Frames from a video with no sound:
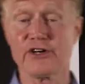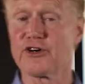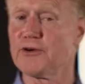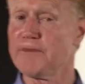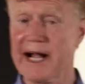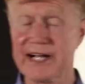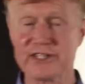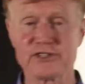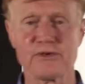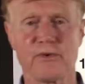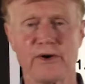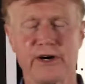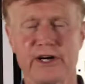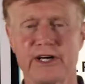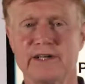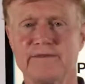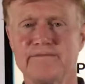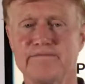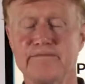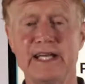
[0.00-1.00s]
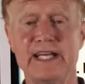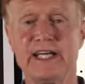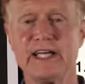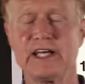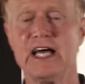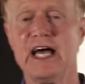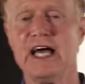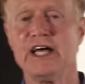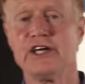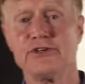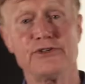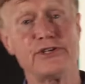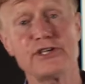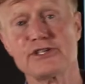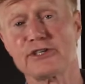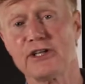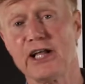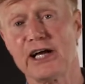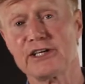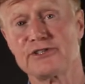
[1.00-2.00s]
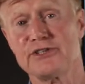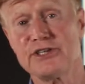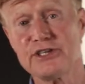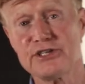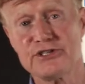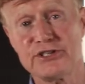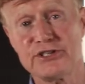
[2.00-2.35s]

go back to work, meaning you just lost this